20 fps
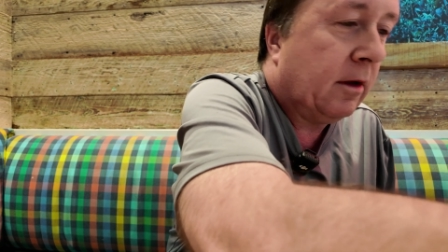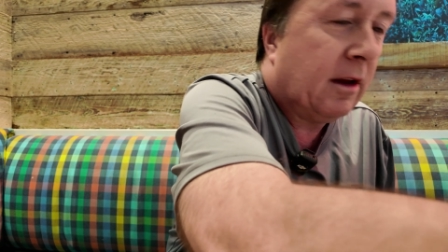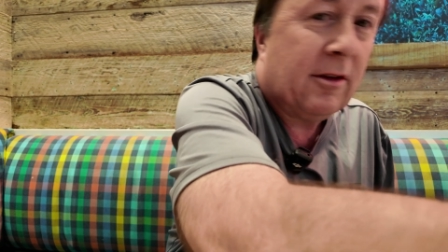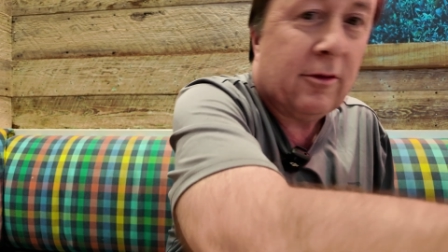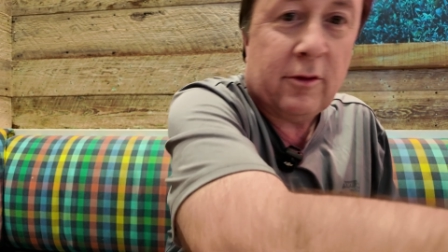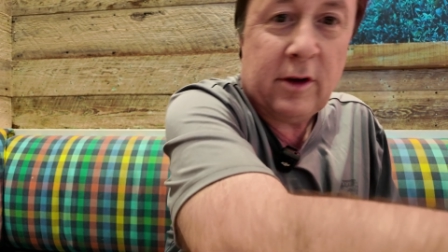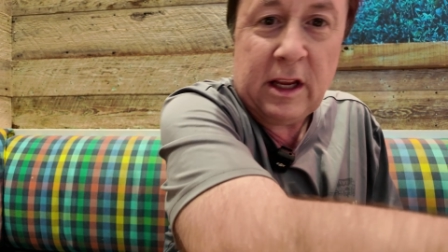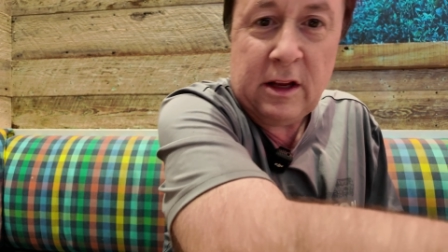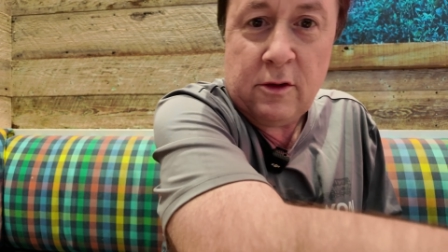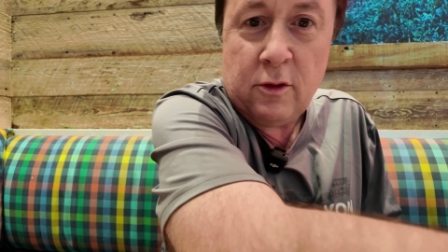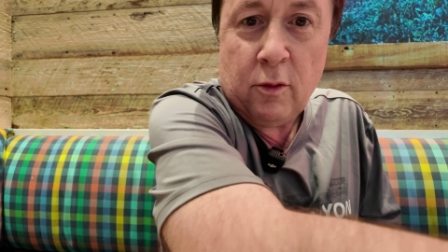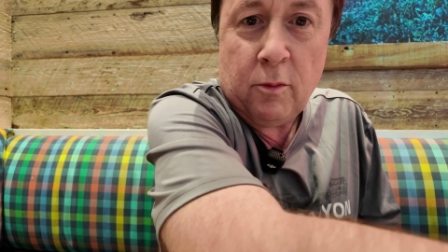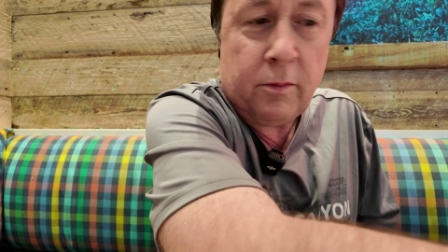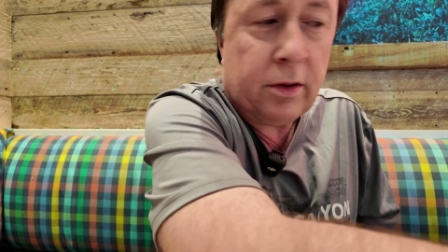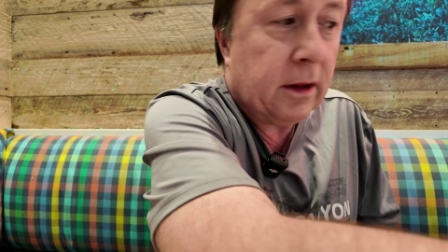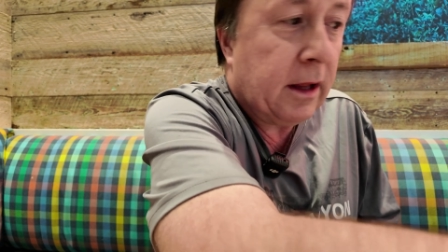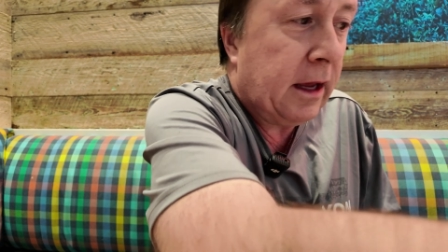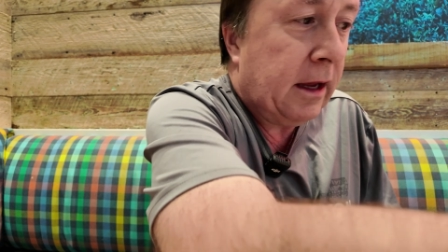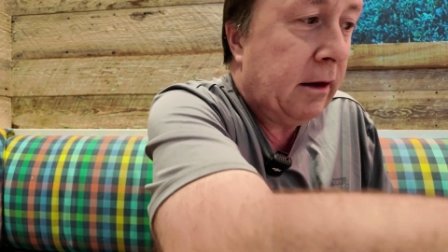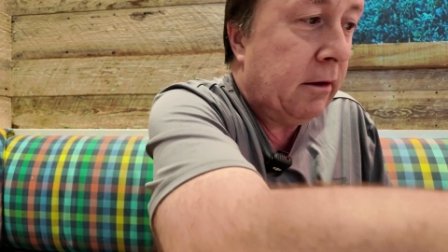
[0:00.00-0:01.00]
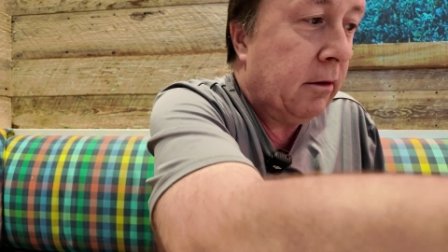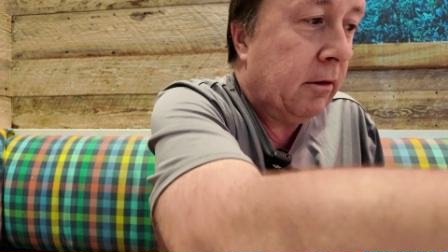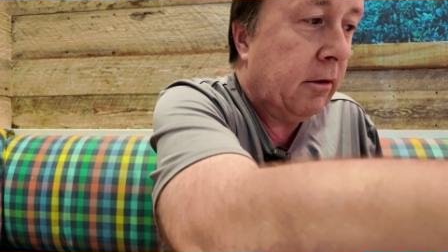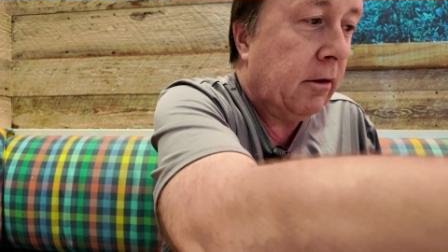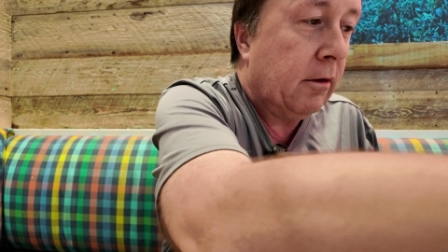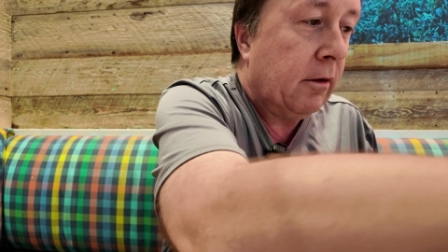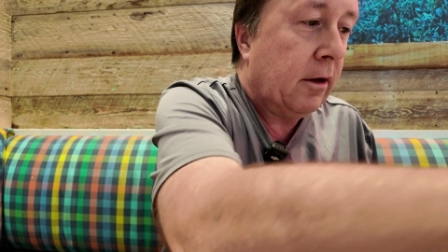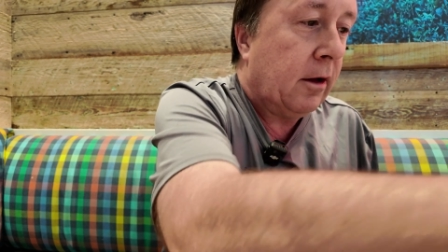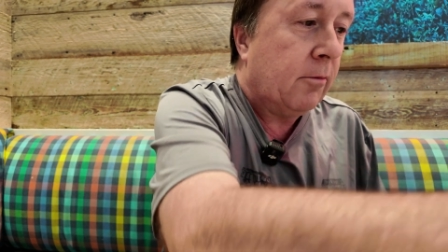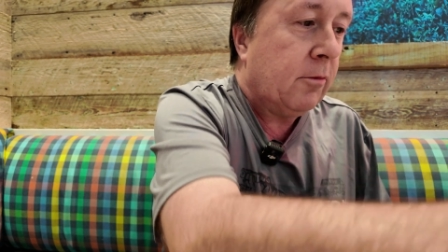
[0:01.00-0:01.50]
I don't need no plate.
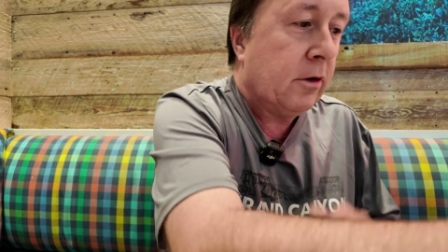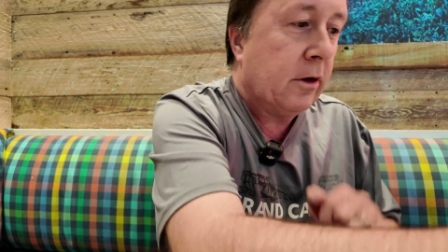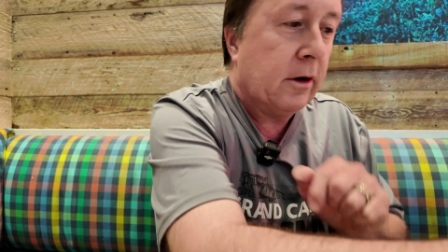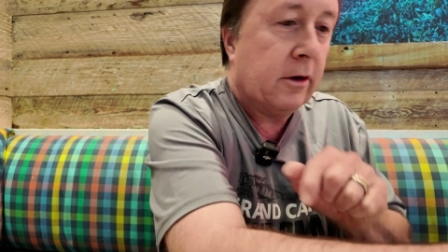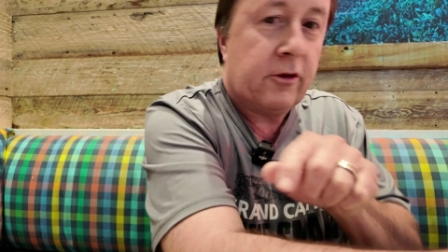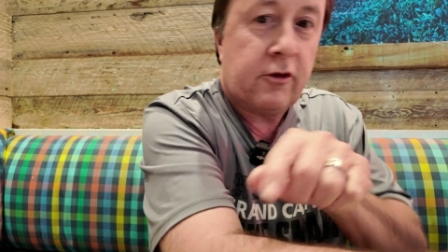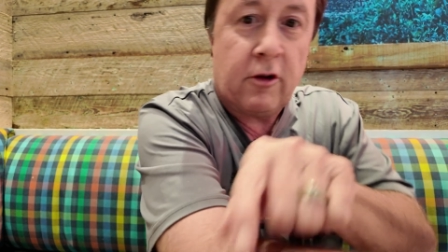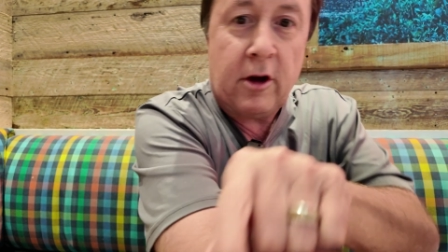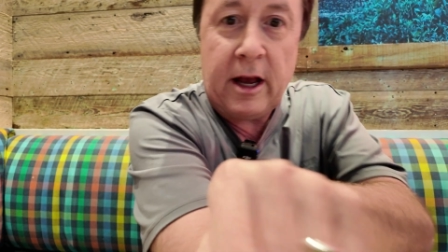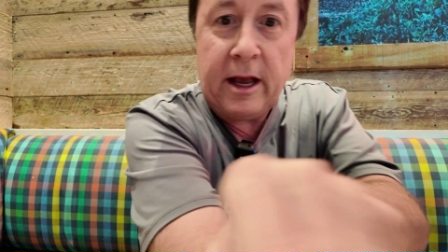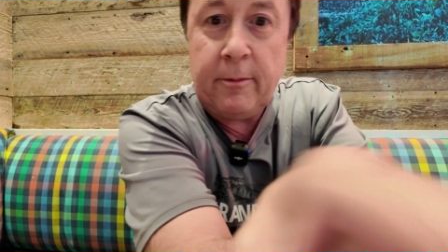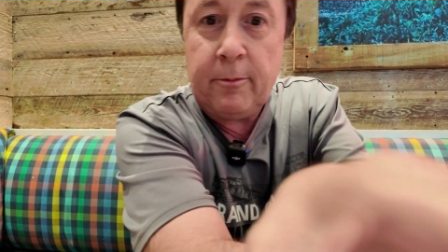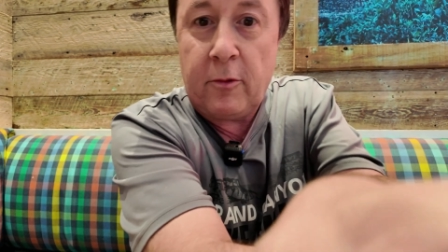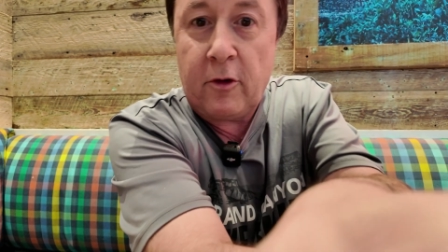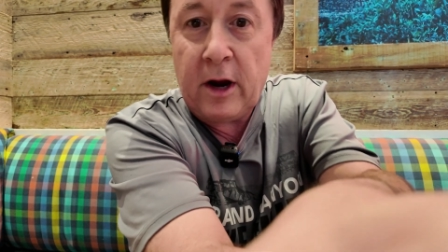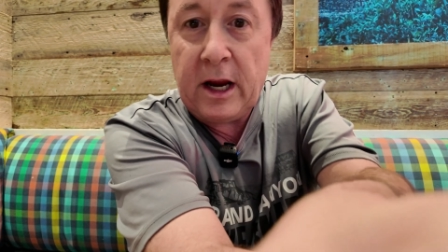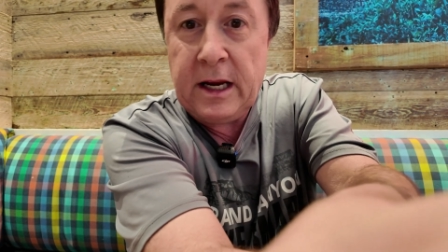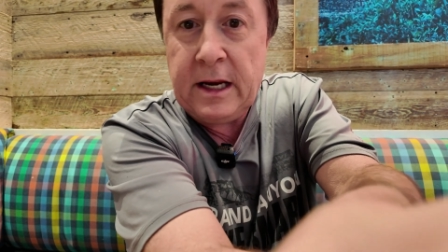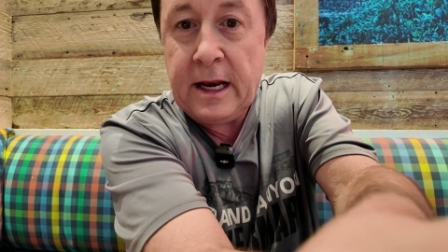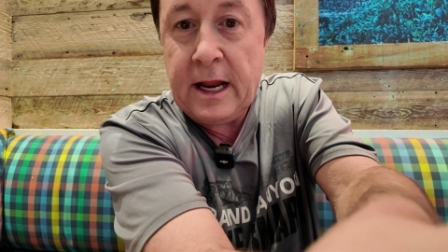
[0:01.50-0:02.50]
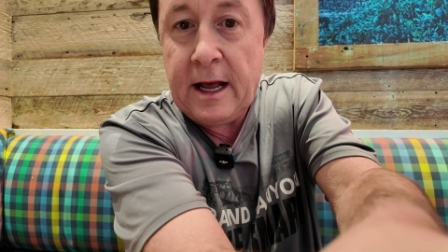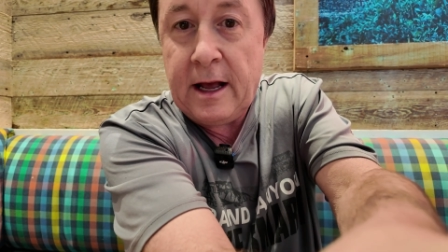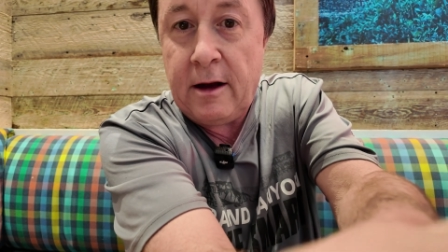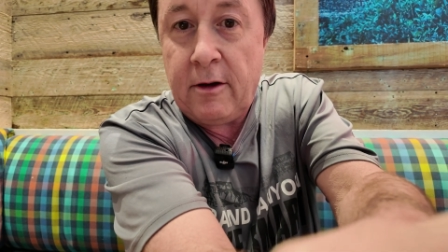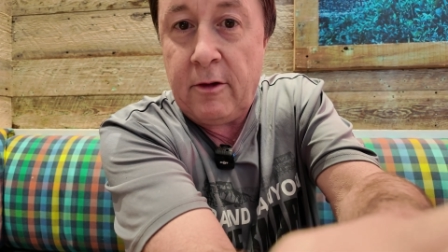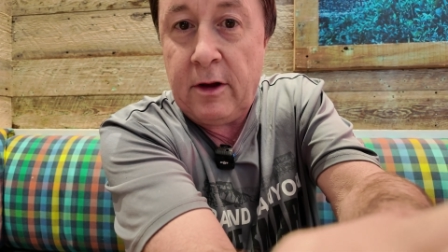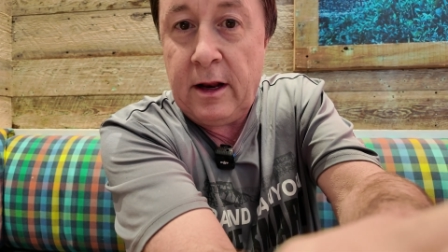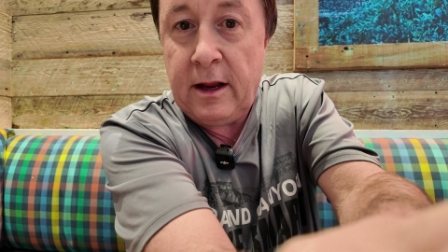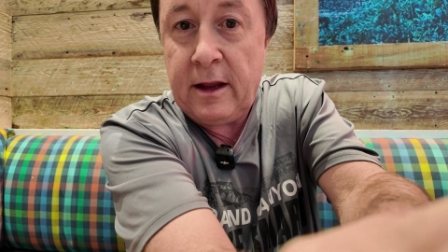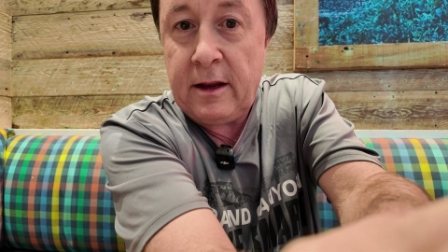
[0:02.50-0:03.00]
I'm gonna try them right
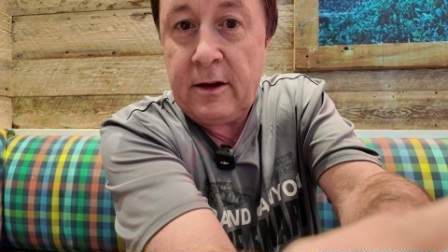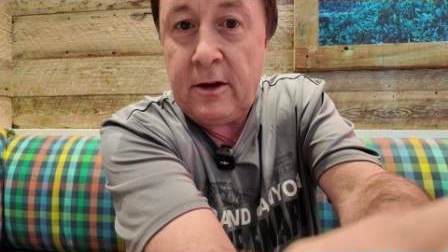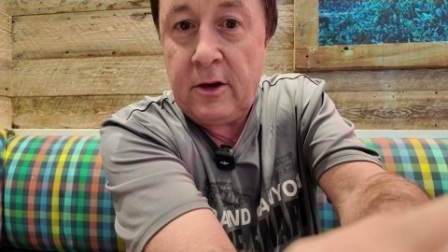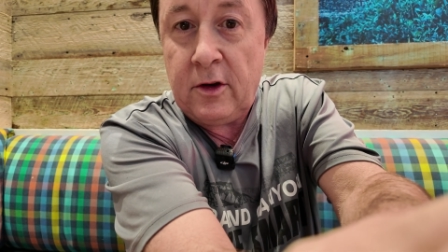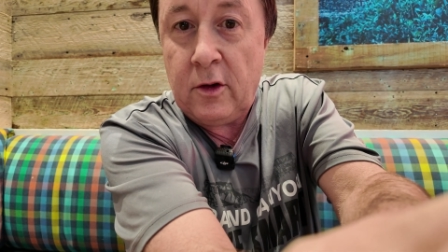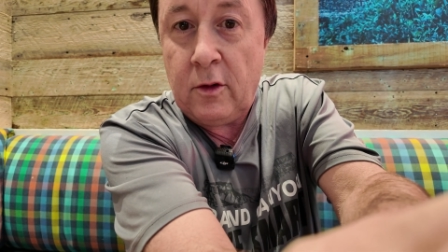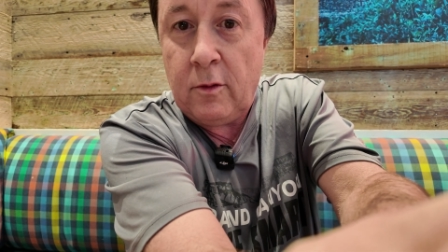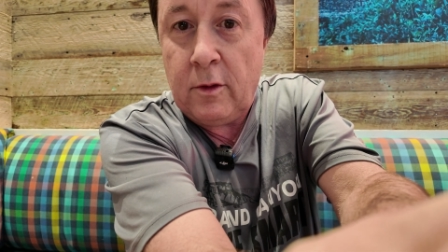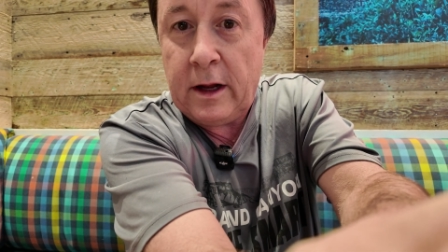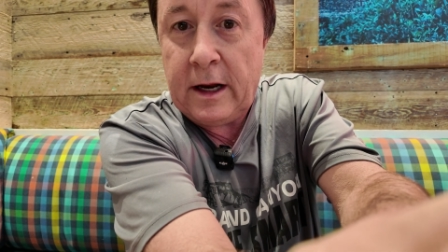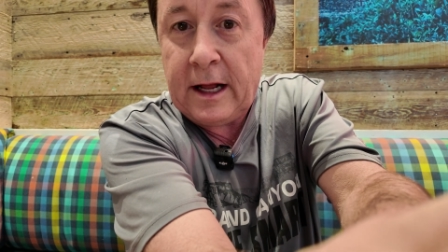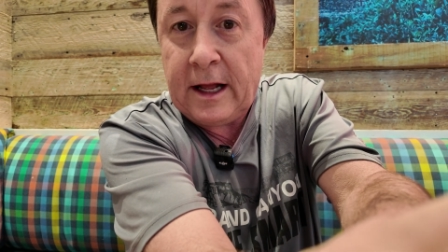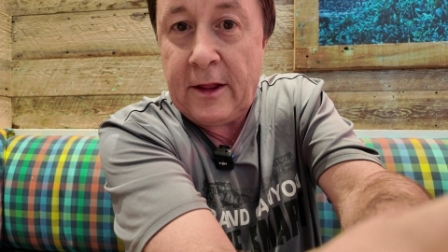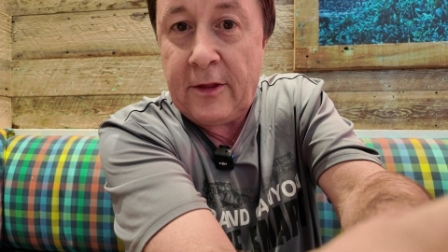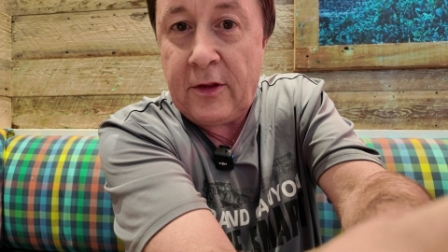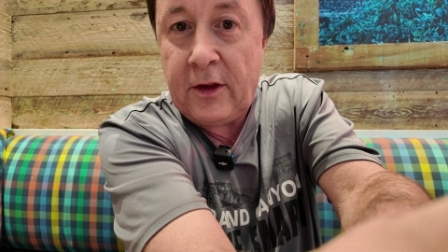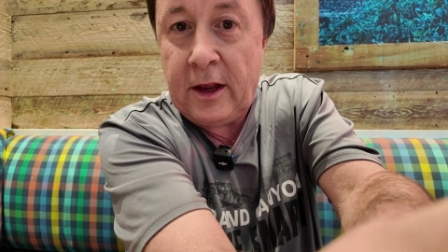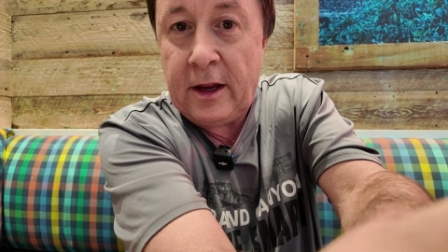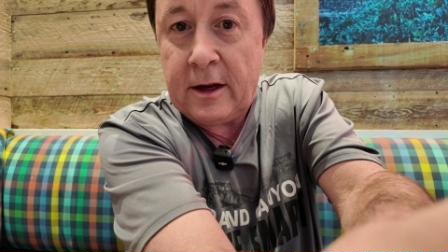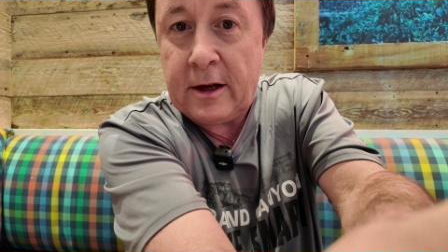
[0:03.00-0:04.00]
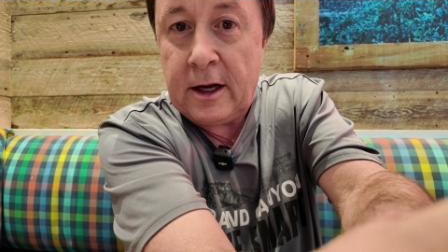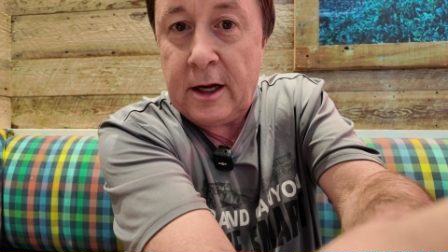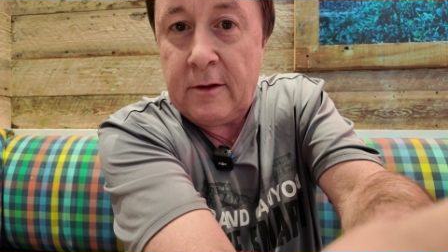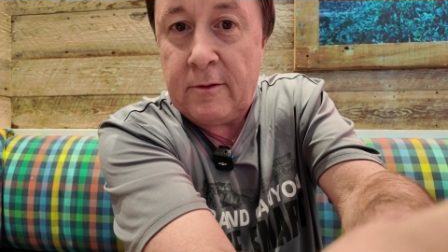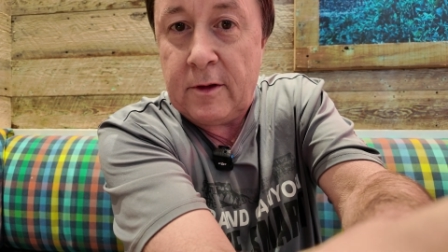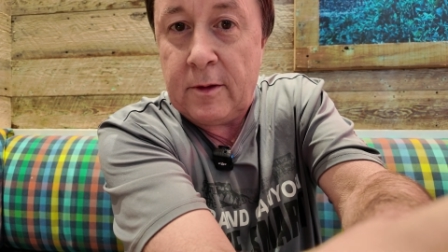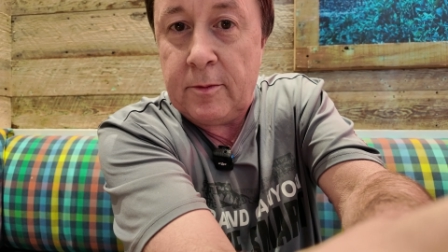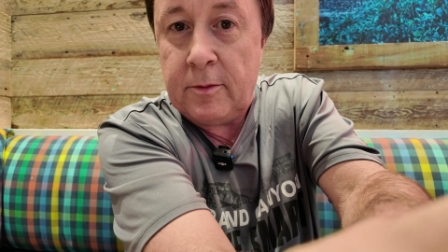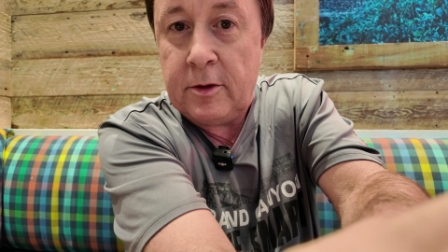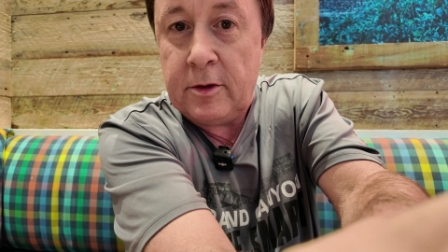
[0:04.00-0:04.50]
now and let you know what I think
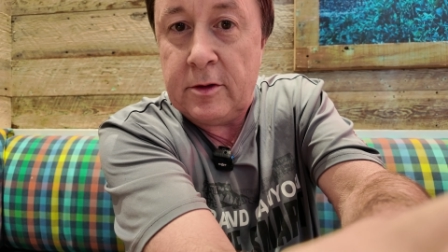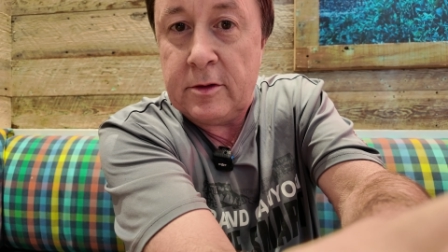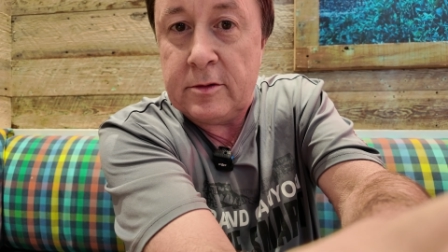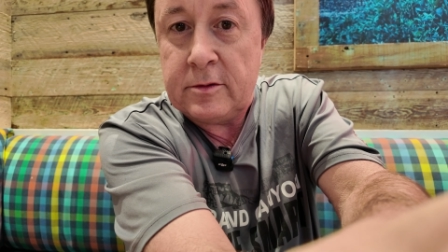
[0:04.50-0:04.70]
of them.